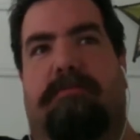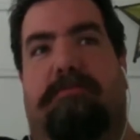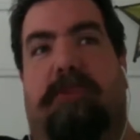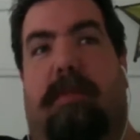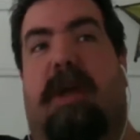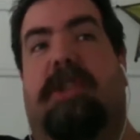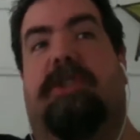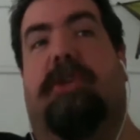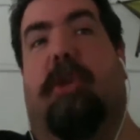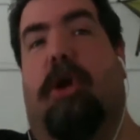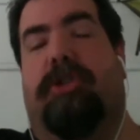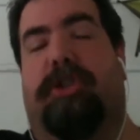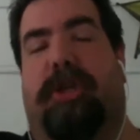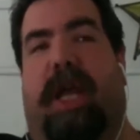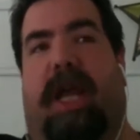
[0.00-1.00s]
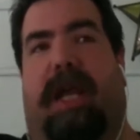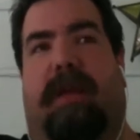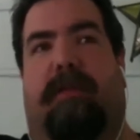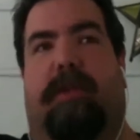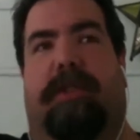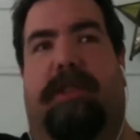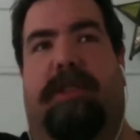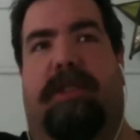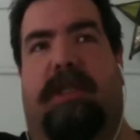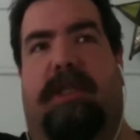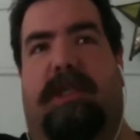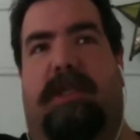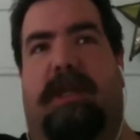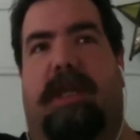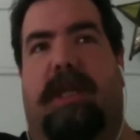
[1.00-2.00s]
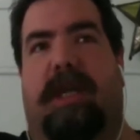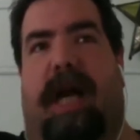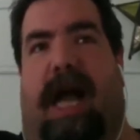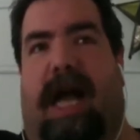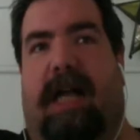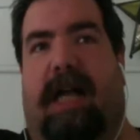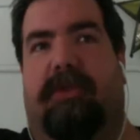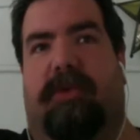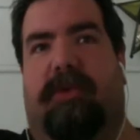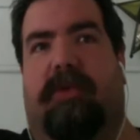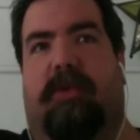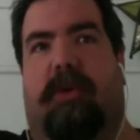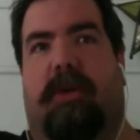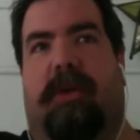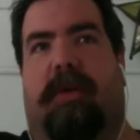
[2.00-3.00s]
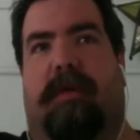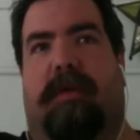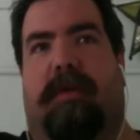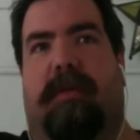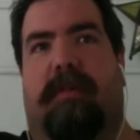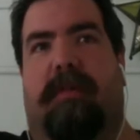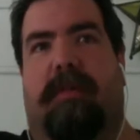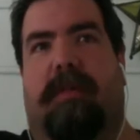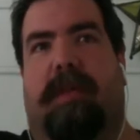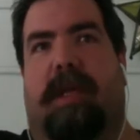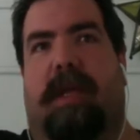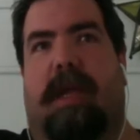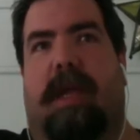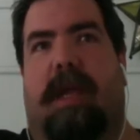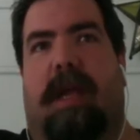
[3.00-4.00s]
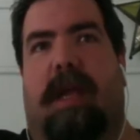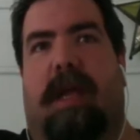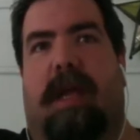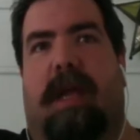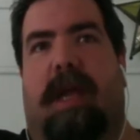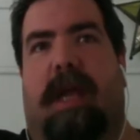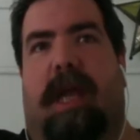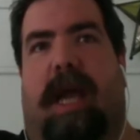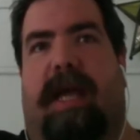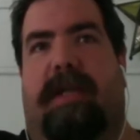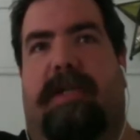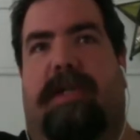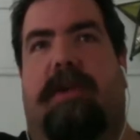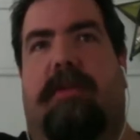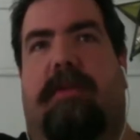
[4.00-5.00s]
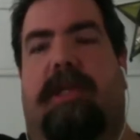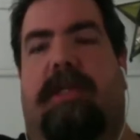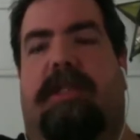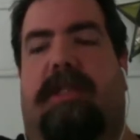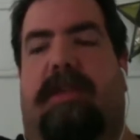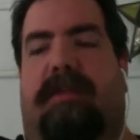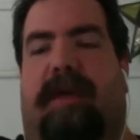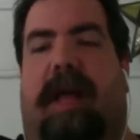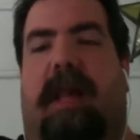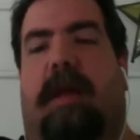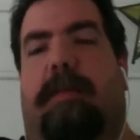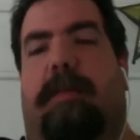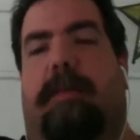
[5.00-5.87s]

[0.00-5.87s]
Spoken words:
a much larger game, which is the actual story of as humans develop